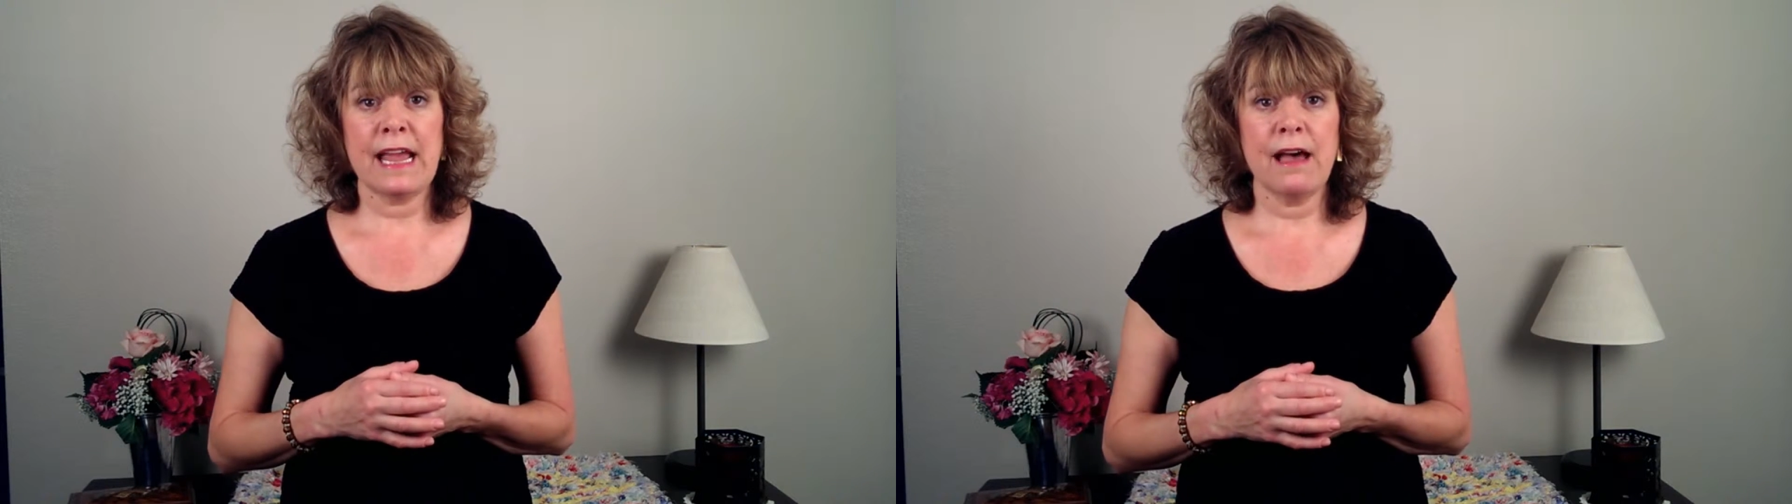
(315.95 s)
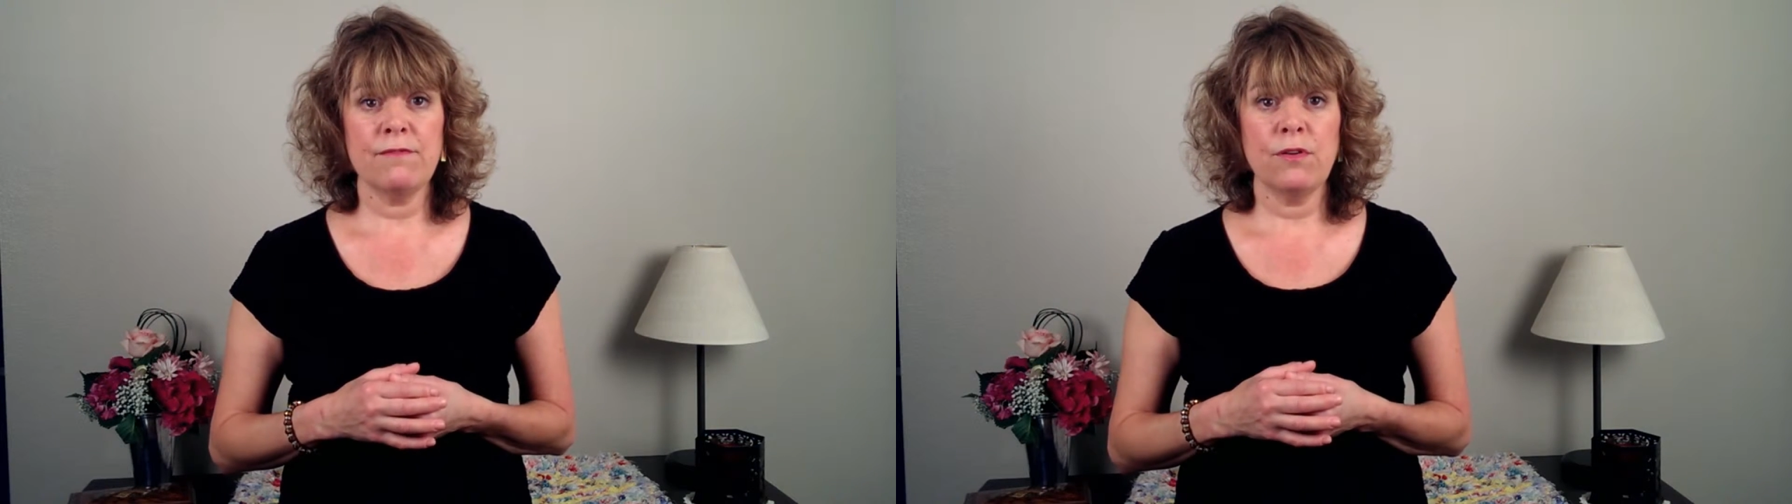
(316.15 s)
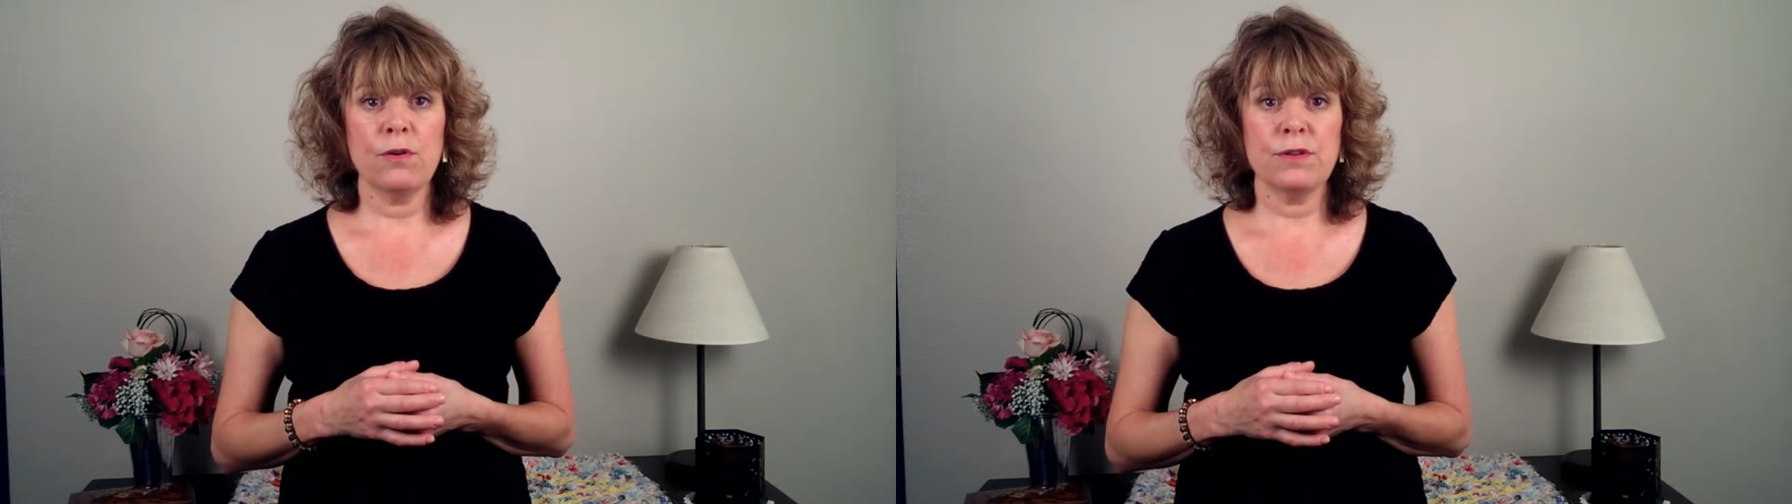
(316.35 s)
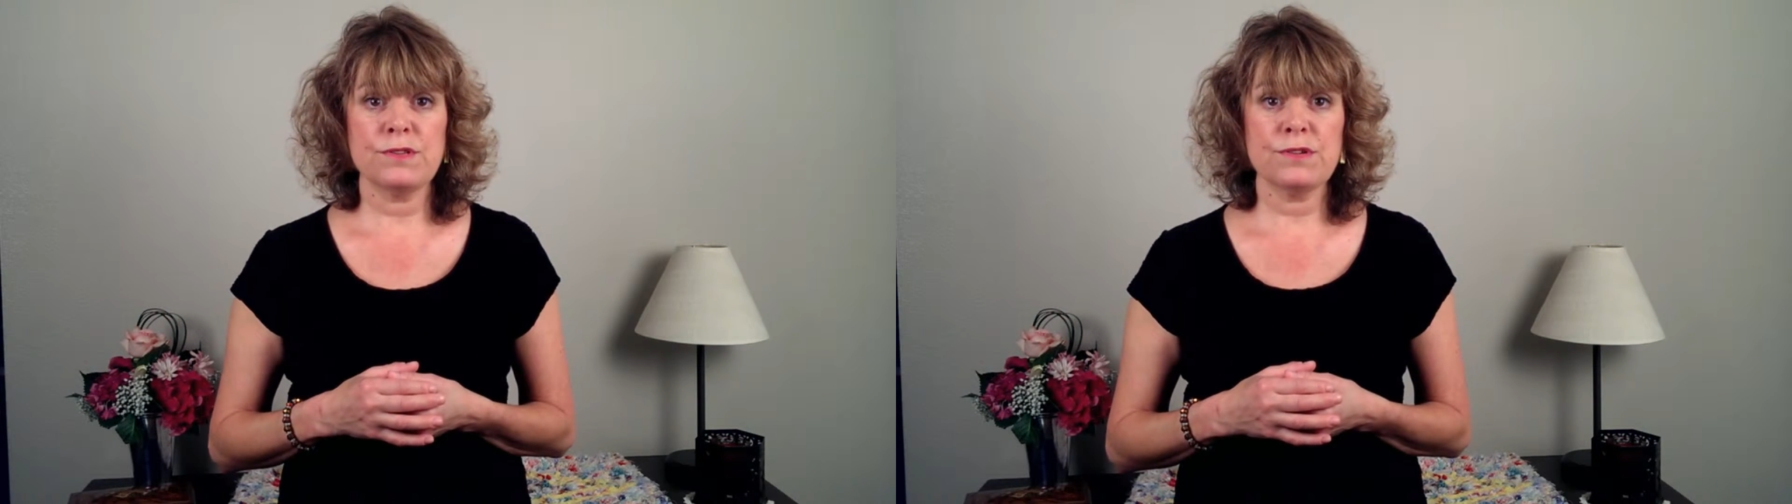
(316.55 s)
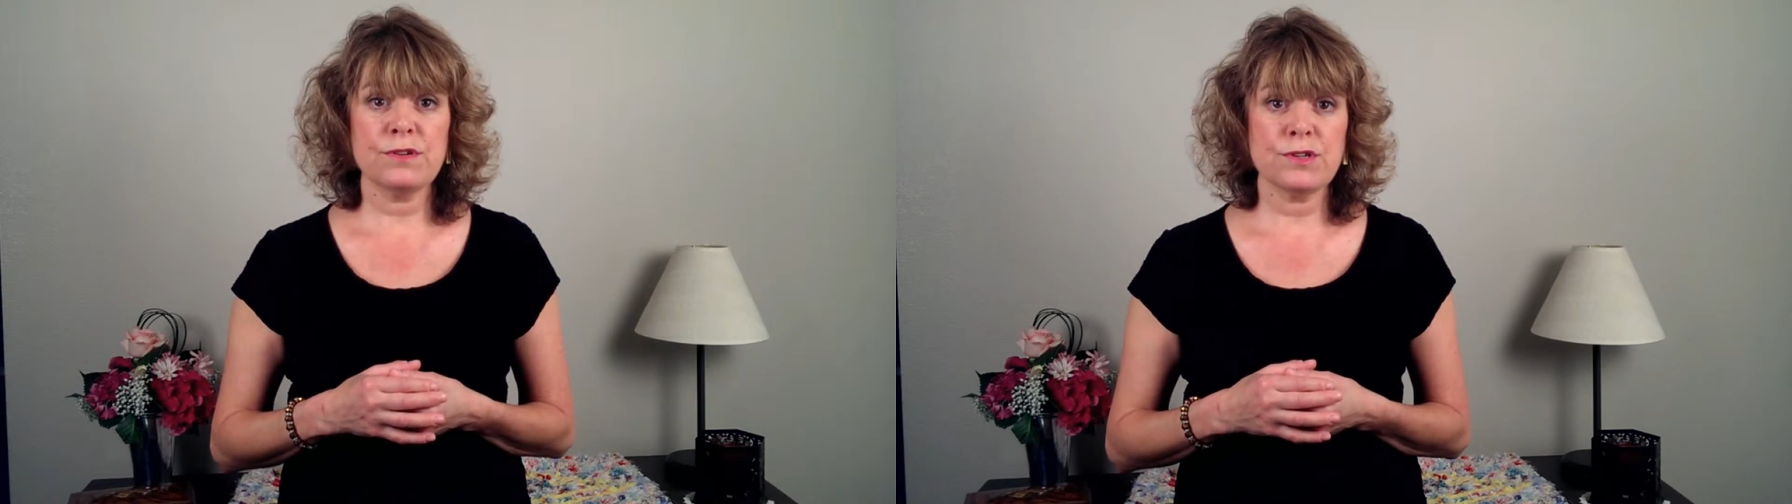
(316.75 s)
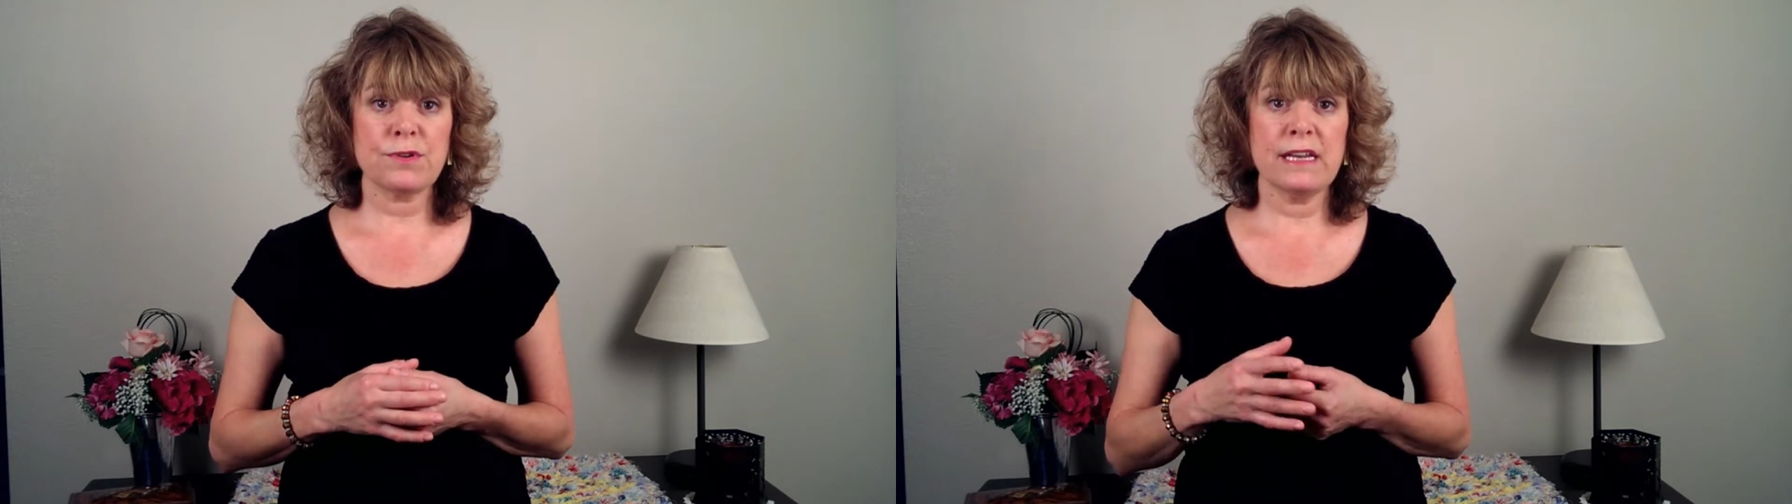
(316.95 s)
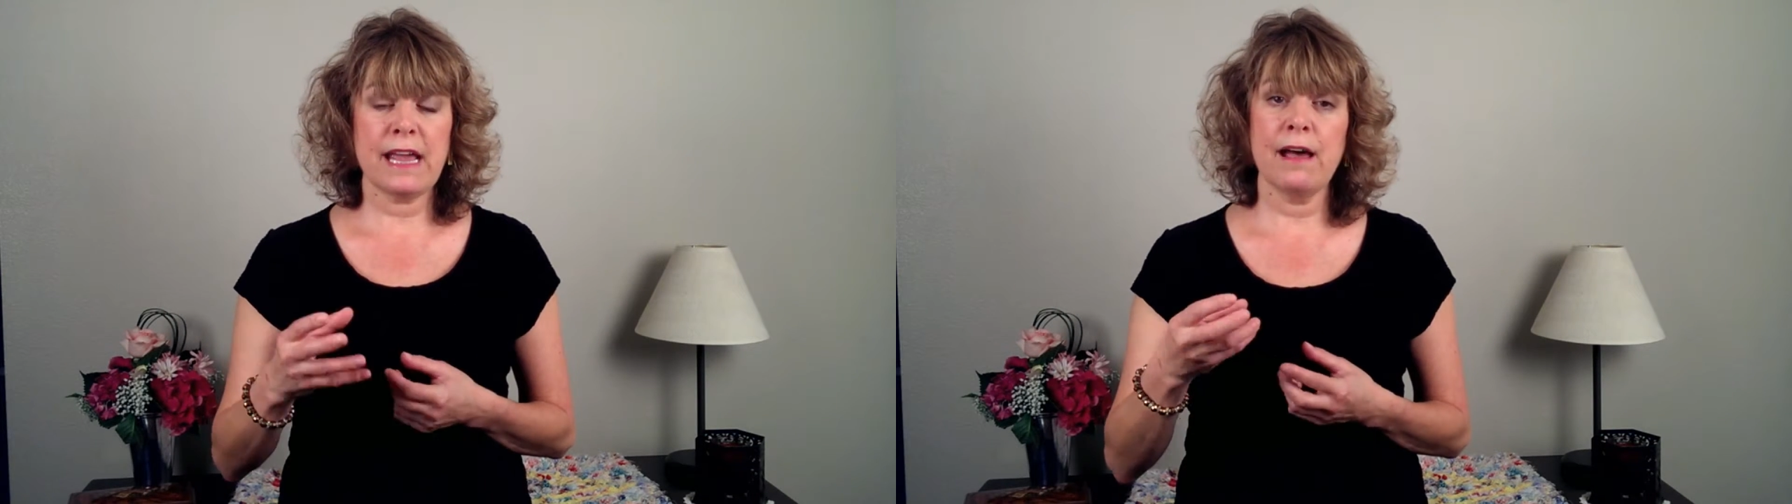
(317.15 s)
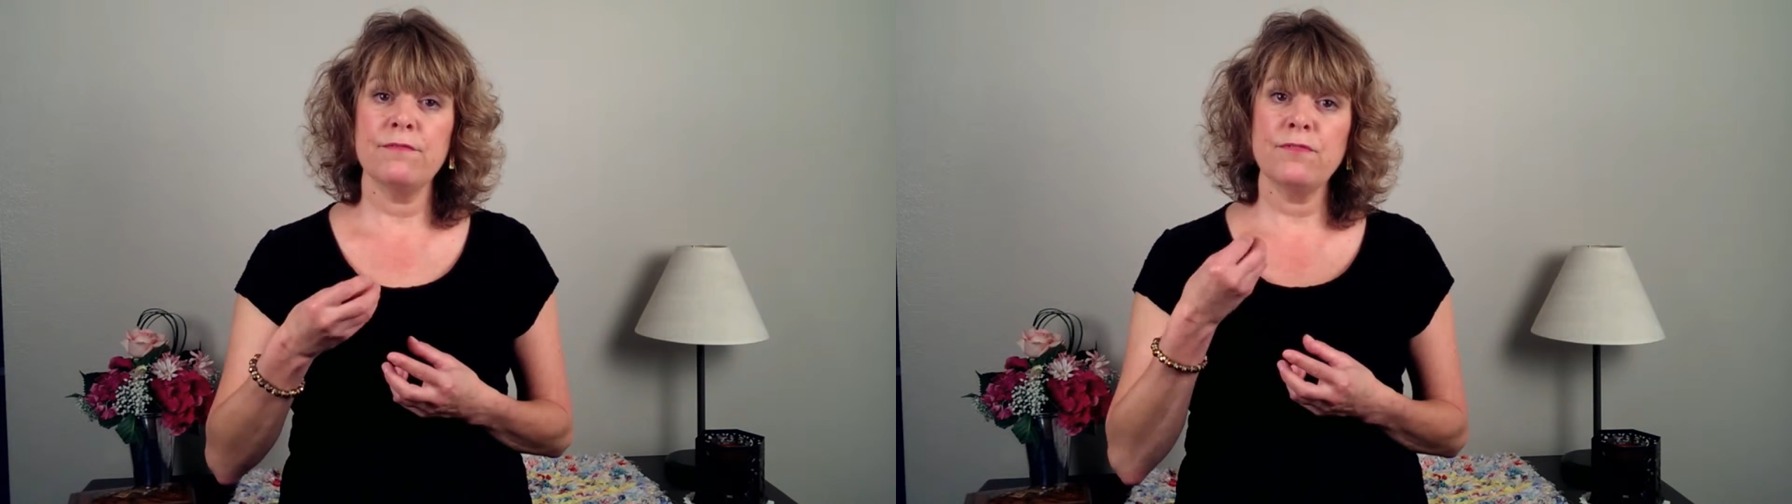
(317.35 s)
have vocal surgery to
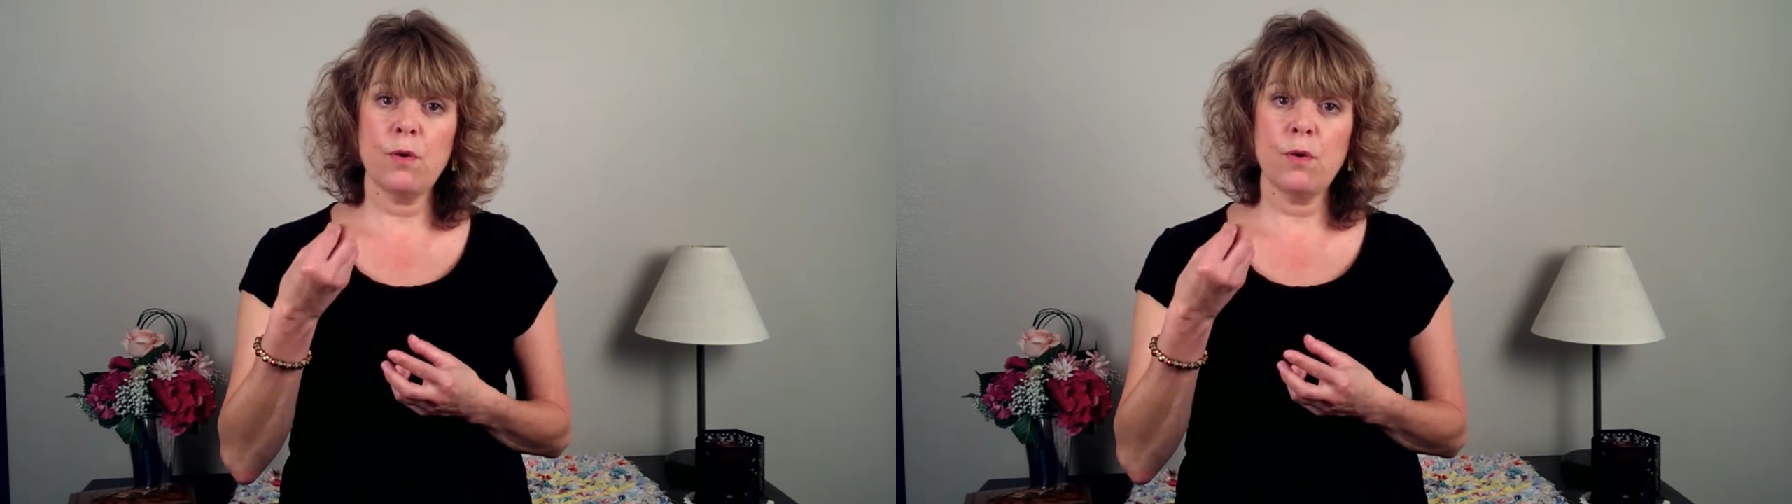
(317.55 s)
have